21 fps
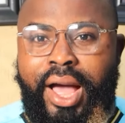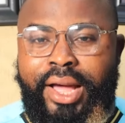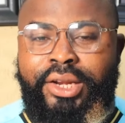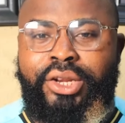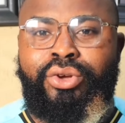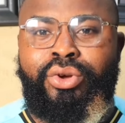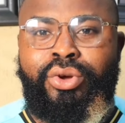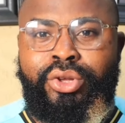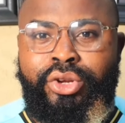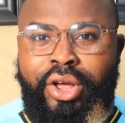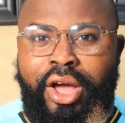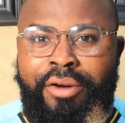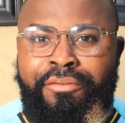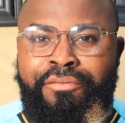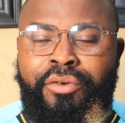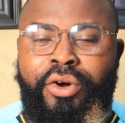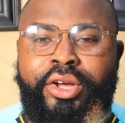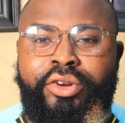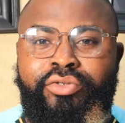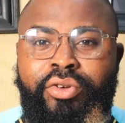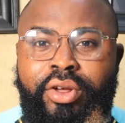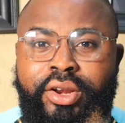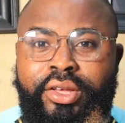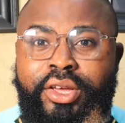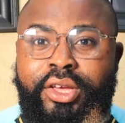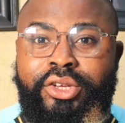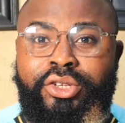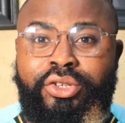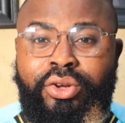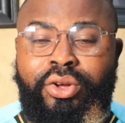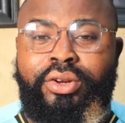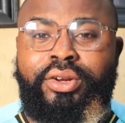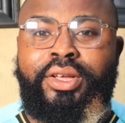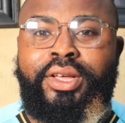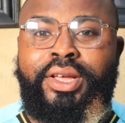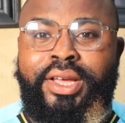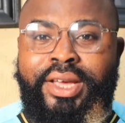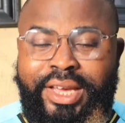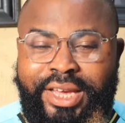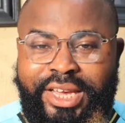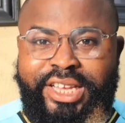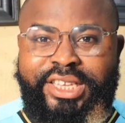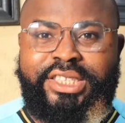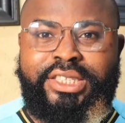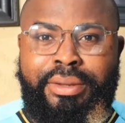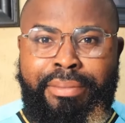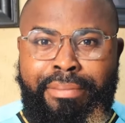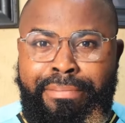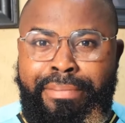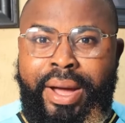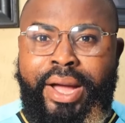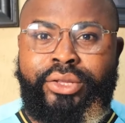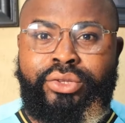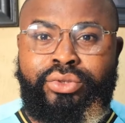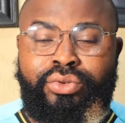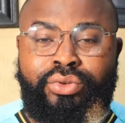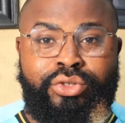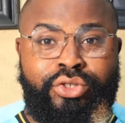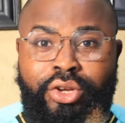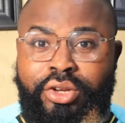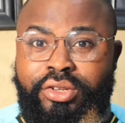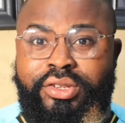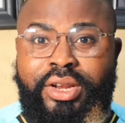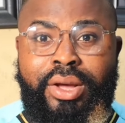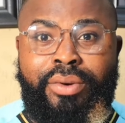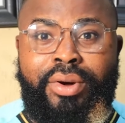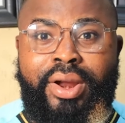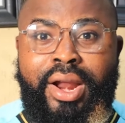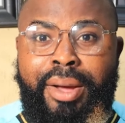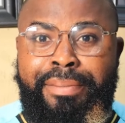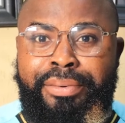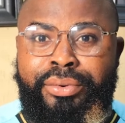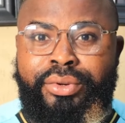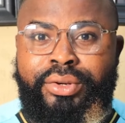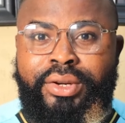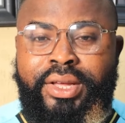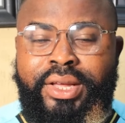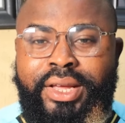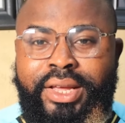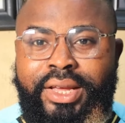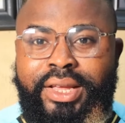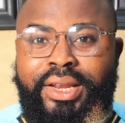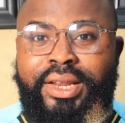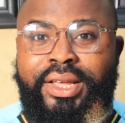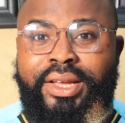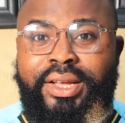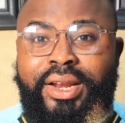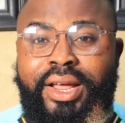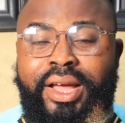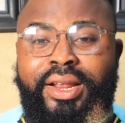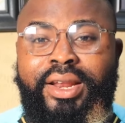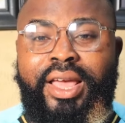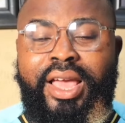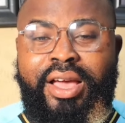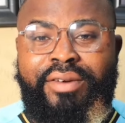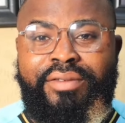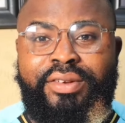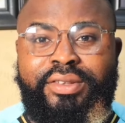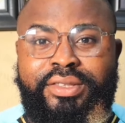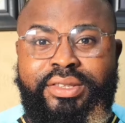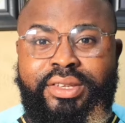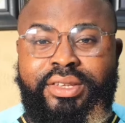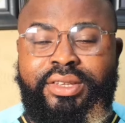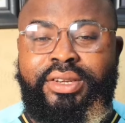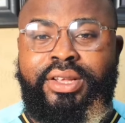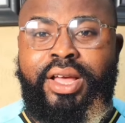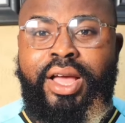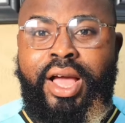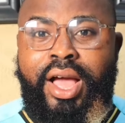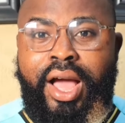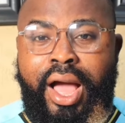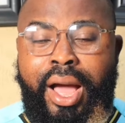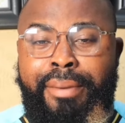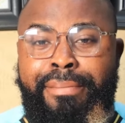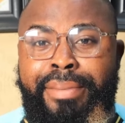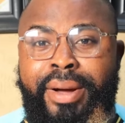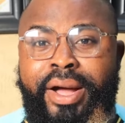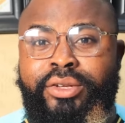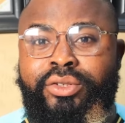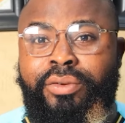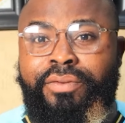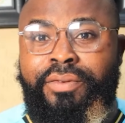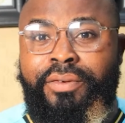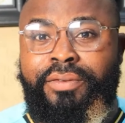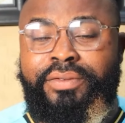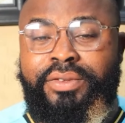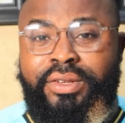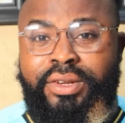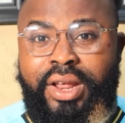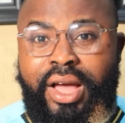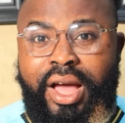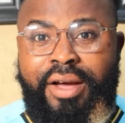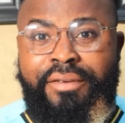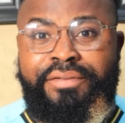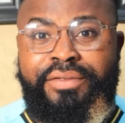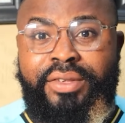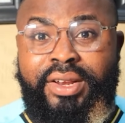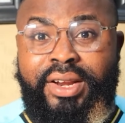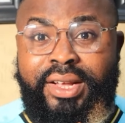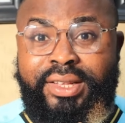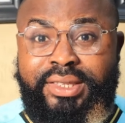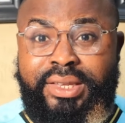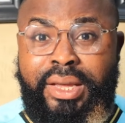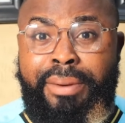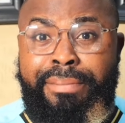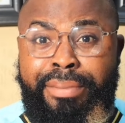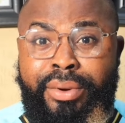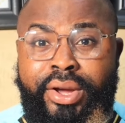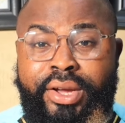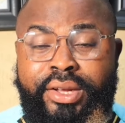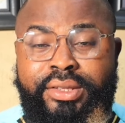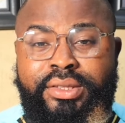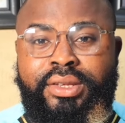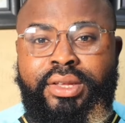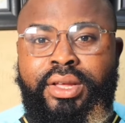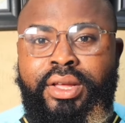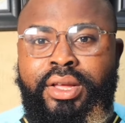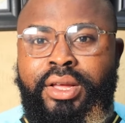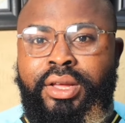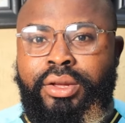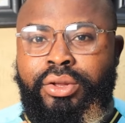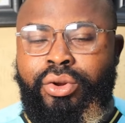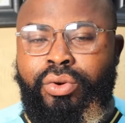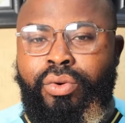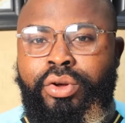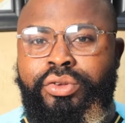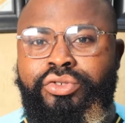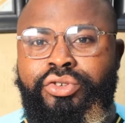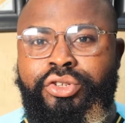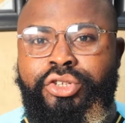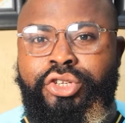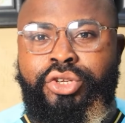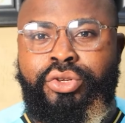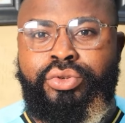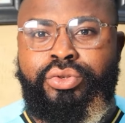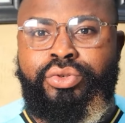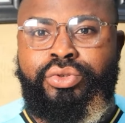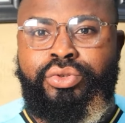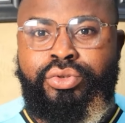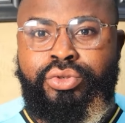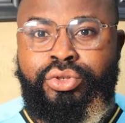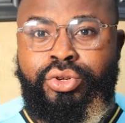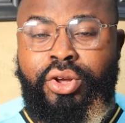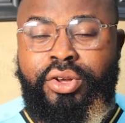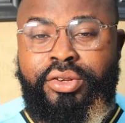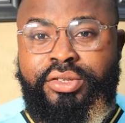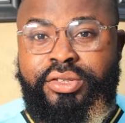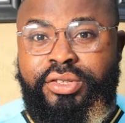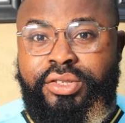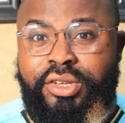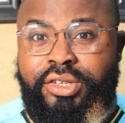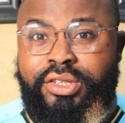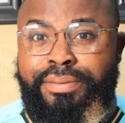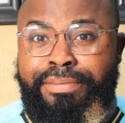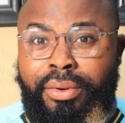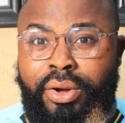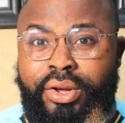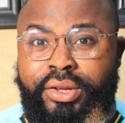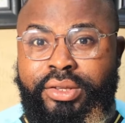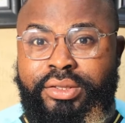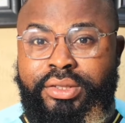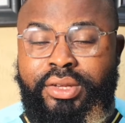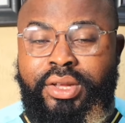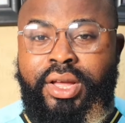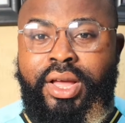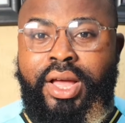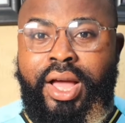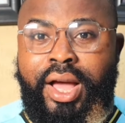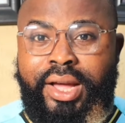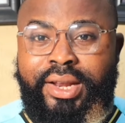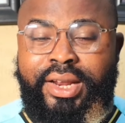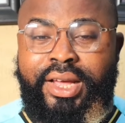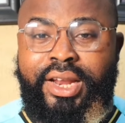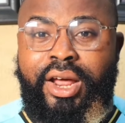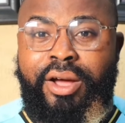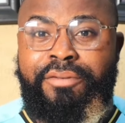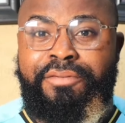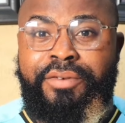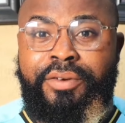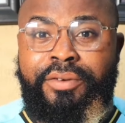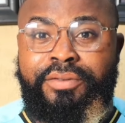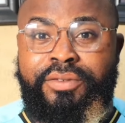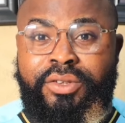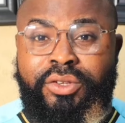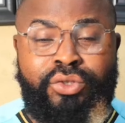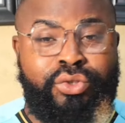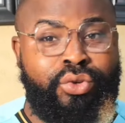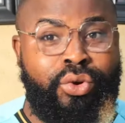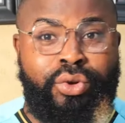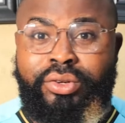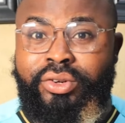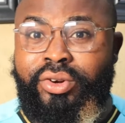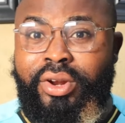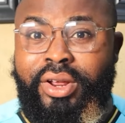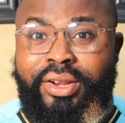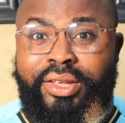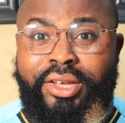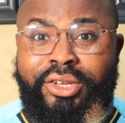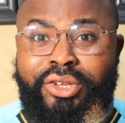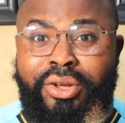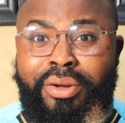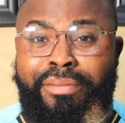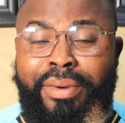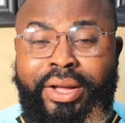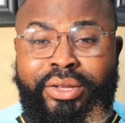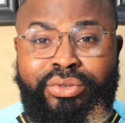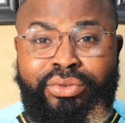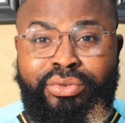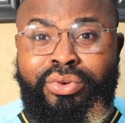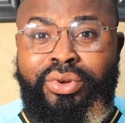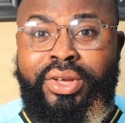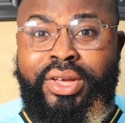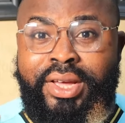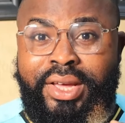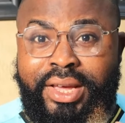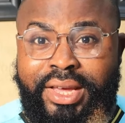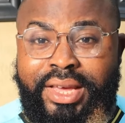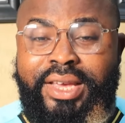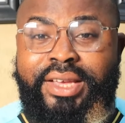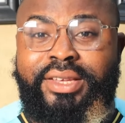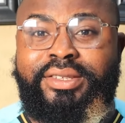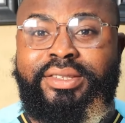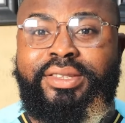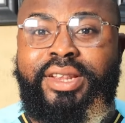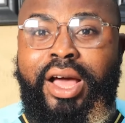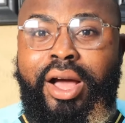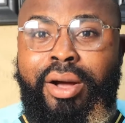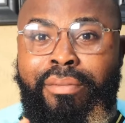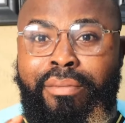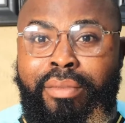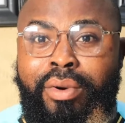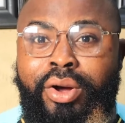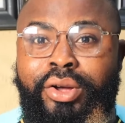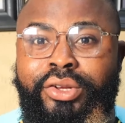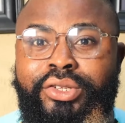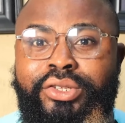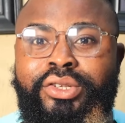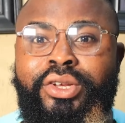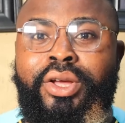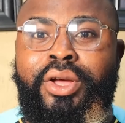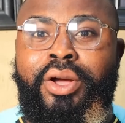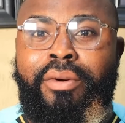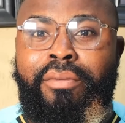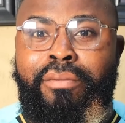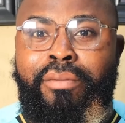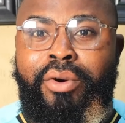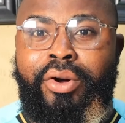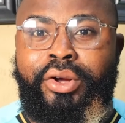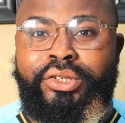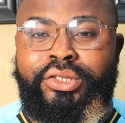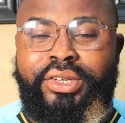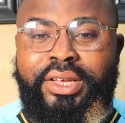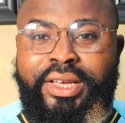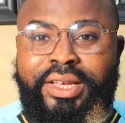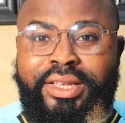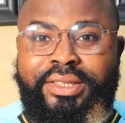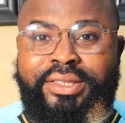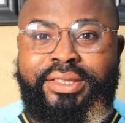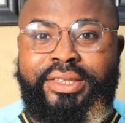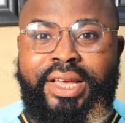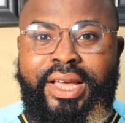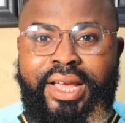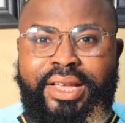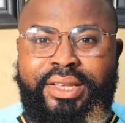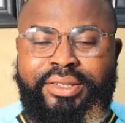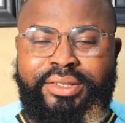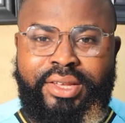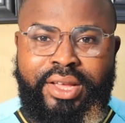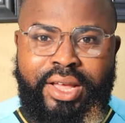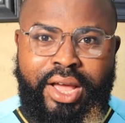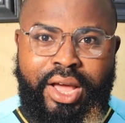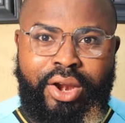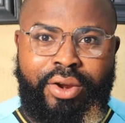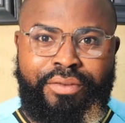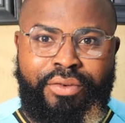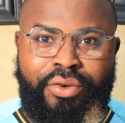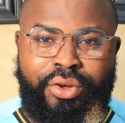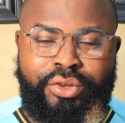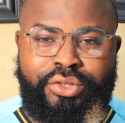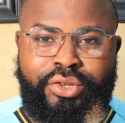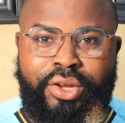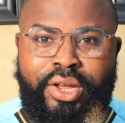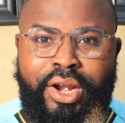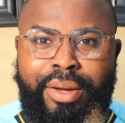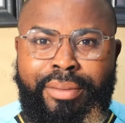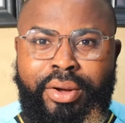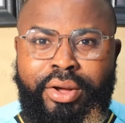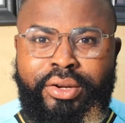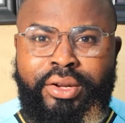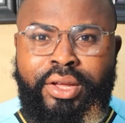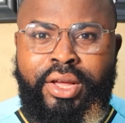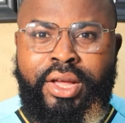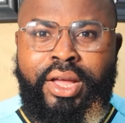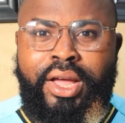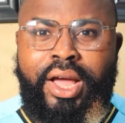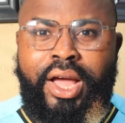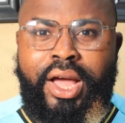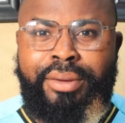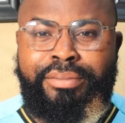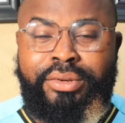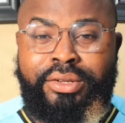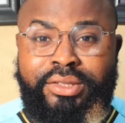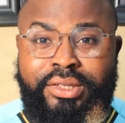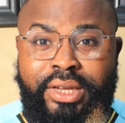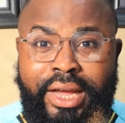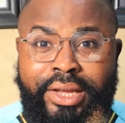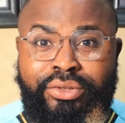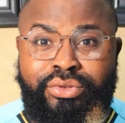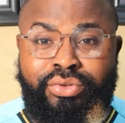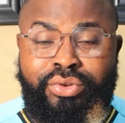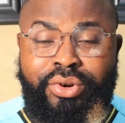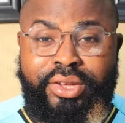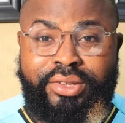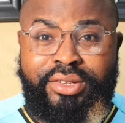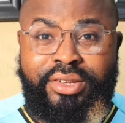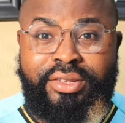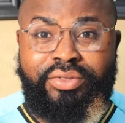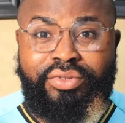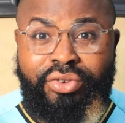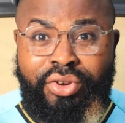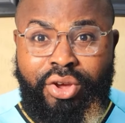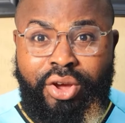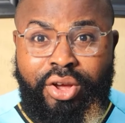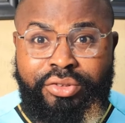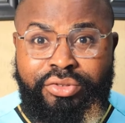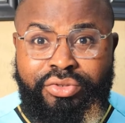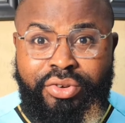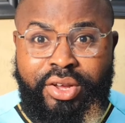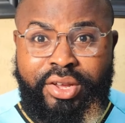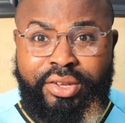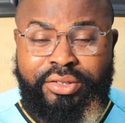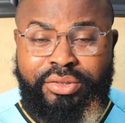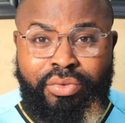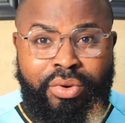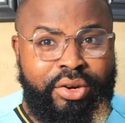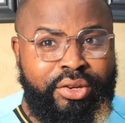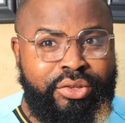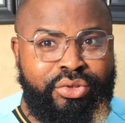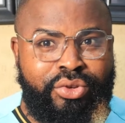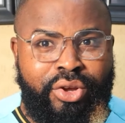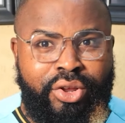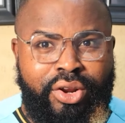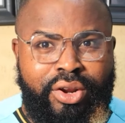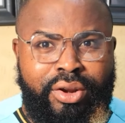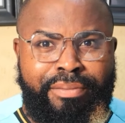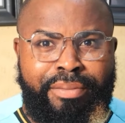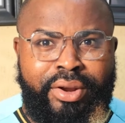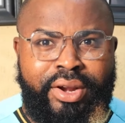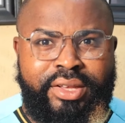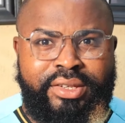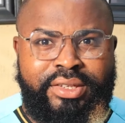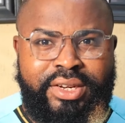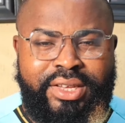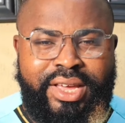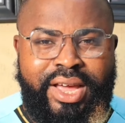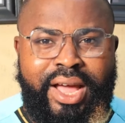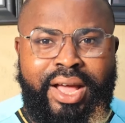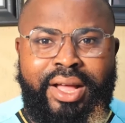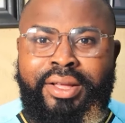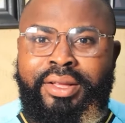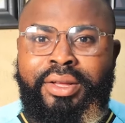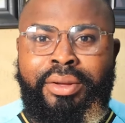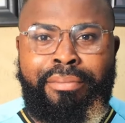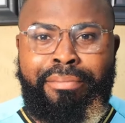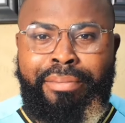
Are they going to avoid relegation? It's back to just like what happened in England. Everton are back to 15 after their 10 points, you know, was reduced to just 6 points, and they're now 15. So the relegation battle is now much intense. And of course, talking about the title race, a 3-horse race. What is going on in Bundesliga?